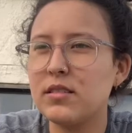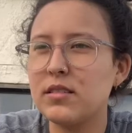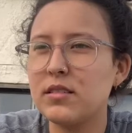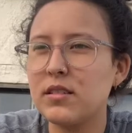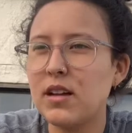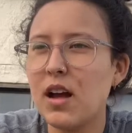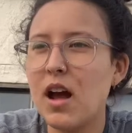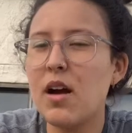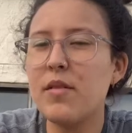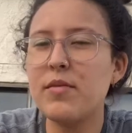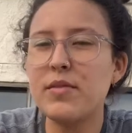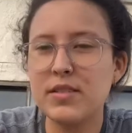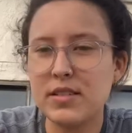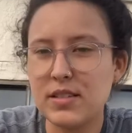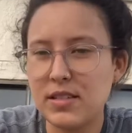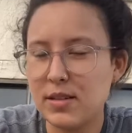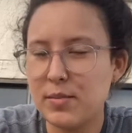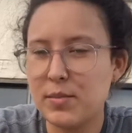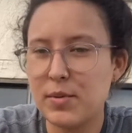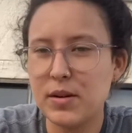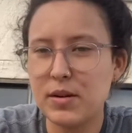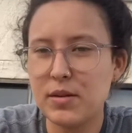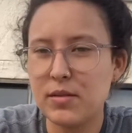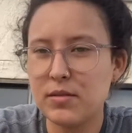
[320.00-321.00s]
Office
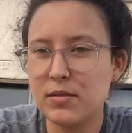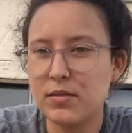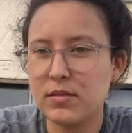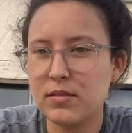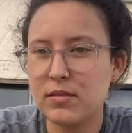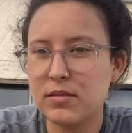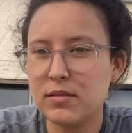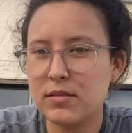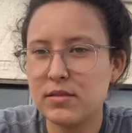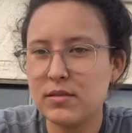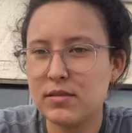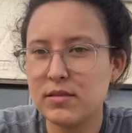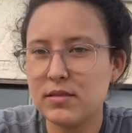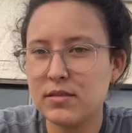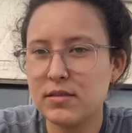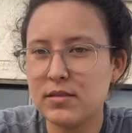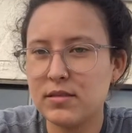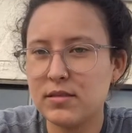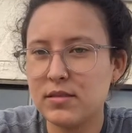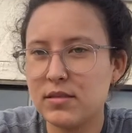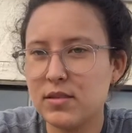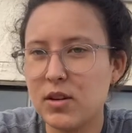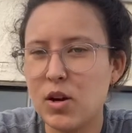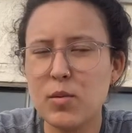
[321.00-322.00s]
Depot.
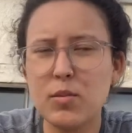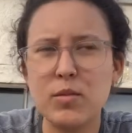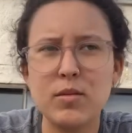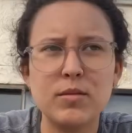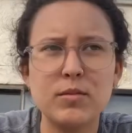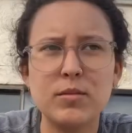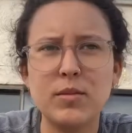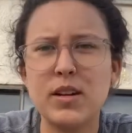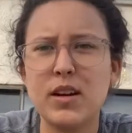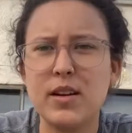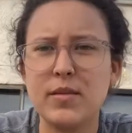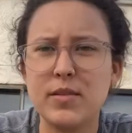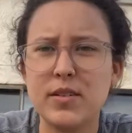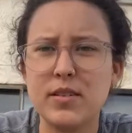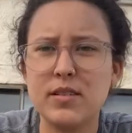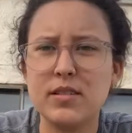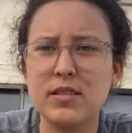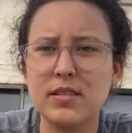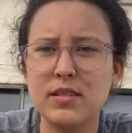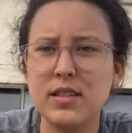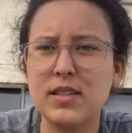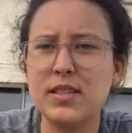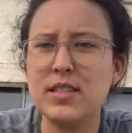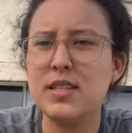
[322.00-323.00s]
Whatever.
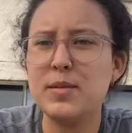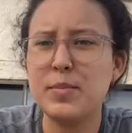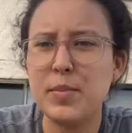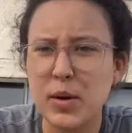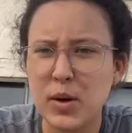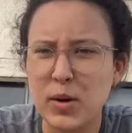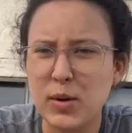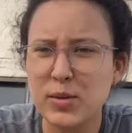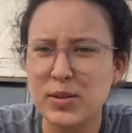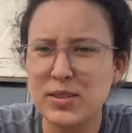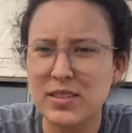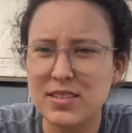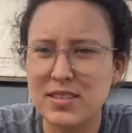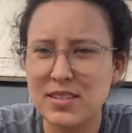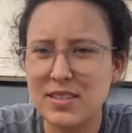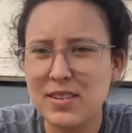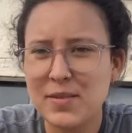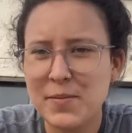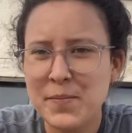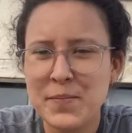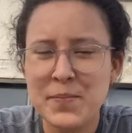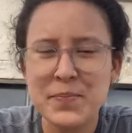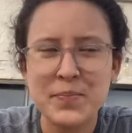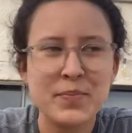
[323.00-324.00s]
The depots.
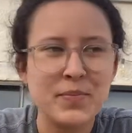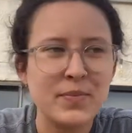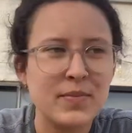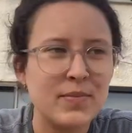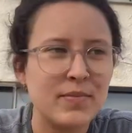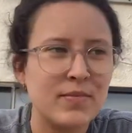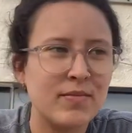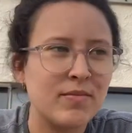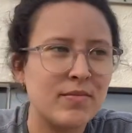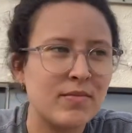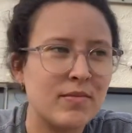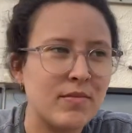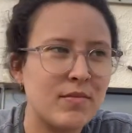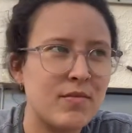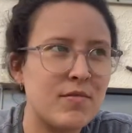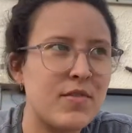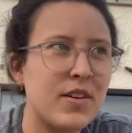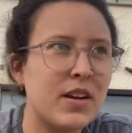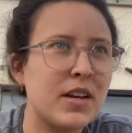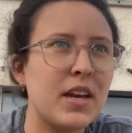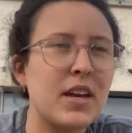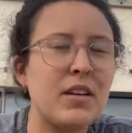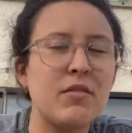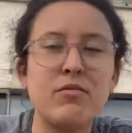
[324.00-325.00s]

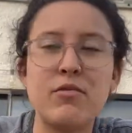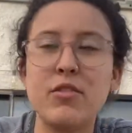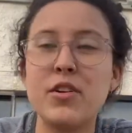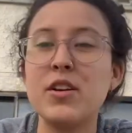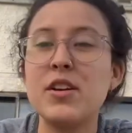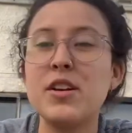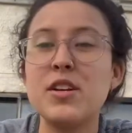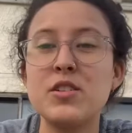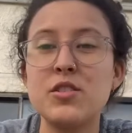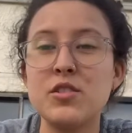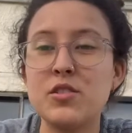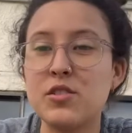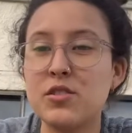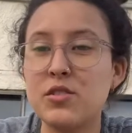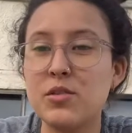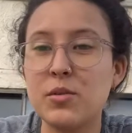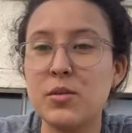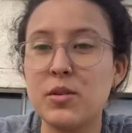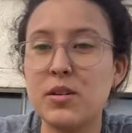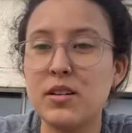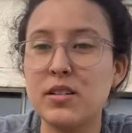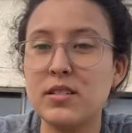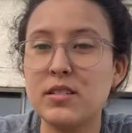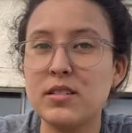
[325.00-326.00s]
Fucking furniture
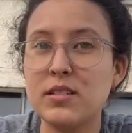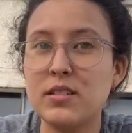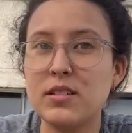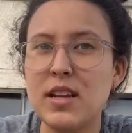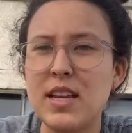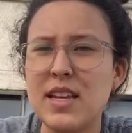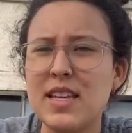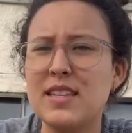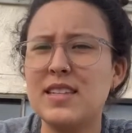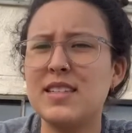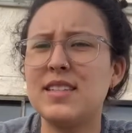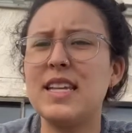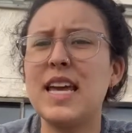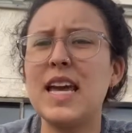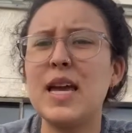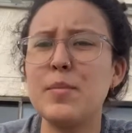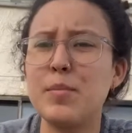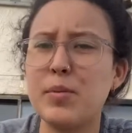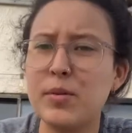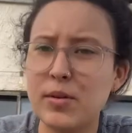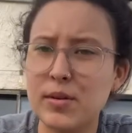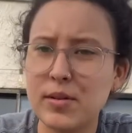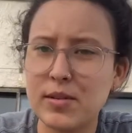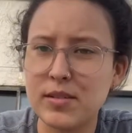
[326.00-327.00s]
stores.
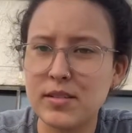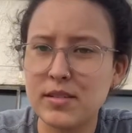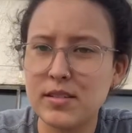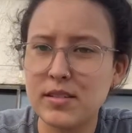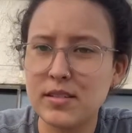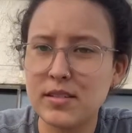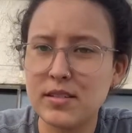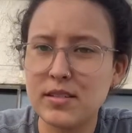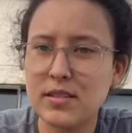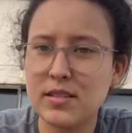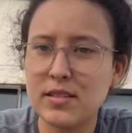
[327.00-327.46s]
Staples.